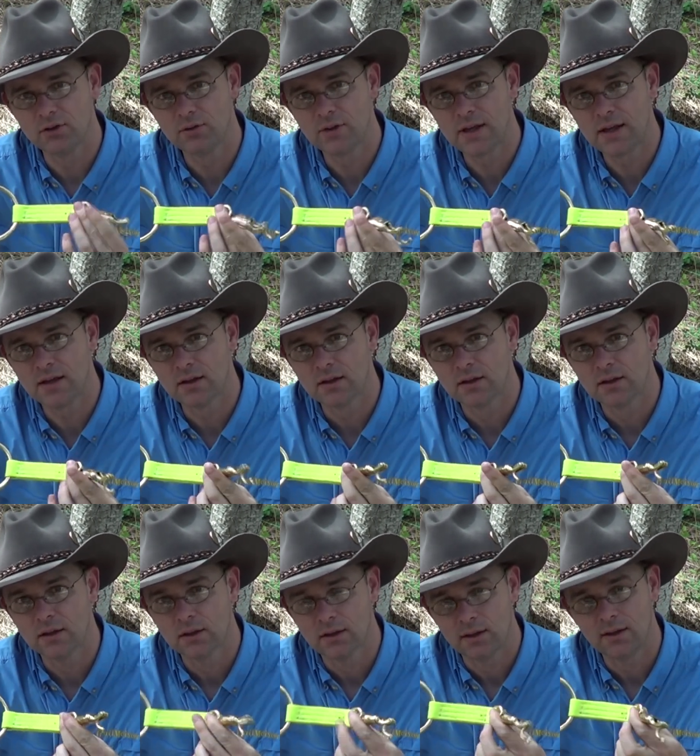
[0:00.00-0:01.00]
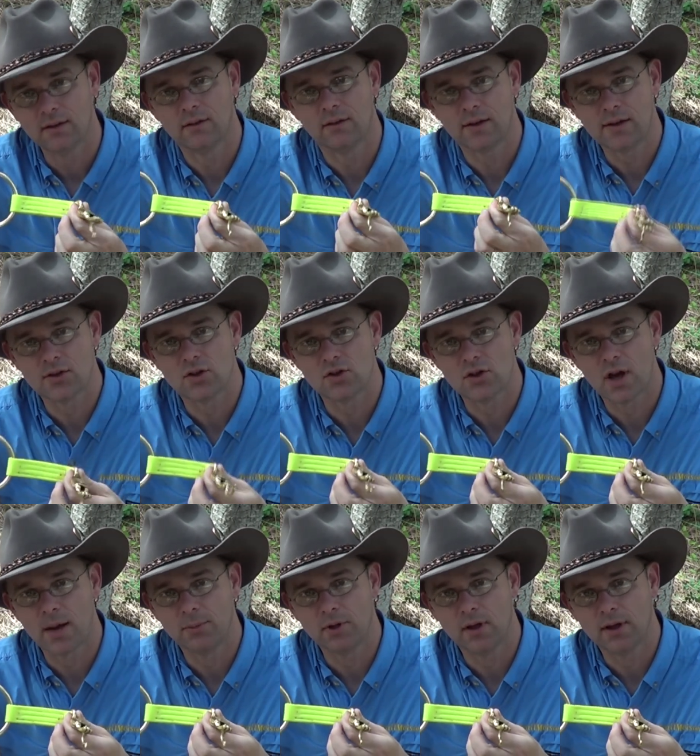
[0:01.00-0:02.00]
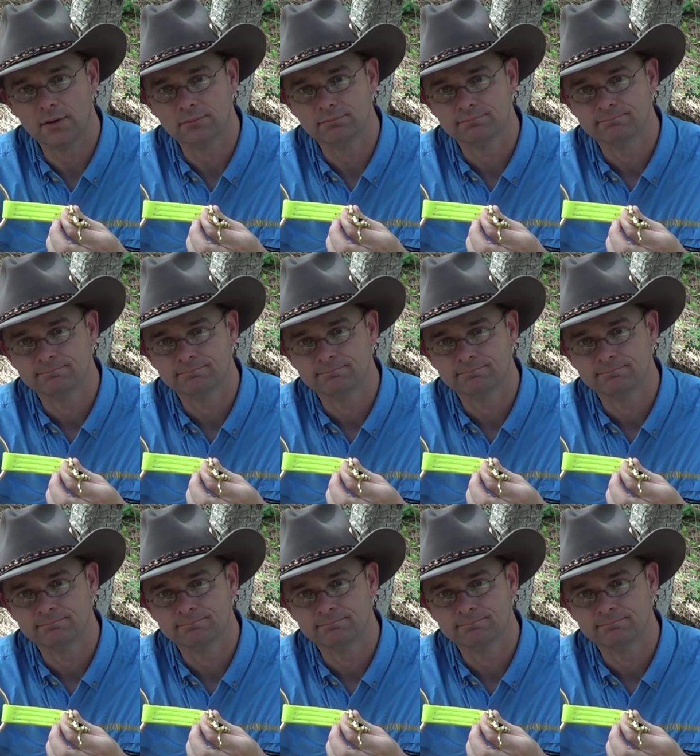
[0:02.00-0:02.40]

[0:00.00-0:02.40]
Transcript: duty. And it'll get the job done.